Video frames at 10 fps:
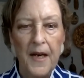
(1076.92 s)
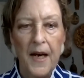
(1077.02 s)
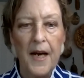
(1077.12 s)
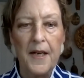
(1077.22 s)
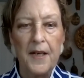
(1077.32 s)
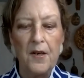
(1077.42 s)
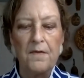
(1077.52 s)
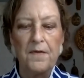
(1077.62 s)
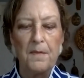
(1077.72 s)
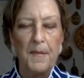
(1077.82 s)
and I know
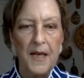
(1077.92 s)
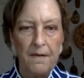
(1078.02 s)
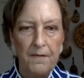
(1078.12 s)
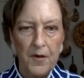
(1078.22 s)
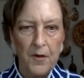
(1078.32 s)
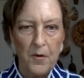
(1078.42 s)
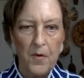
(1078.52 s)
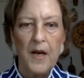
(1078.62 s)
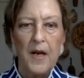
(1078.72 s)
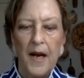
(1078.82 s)
from many of you
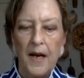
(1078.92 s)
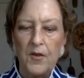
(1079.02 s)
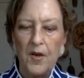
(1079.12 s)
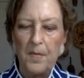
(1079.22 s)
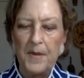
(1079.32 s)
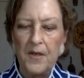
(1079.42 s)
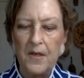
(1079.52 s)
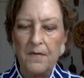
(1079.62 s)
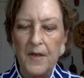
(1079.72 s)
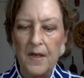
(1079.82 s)
as
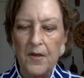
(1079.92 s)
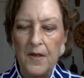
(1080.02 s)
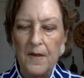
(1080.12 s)
RPCVs,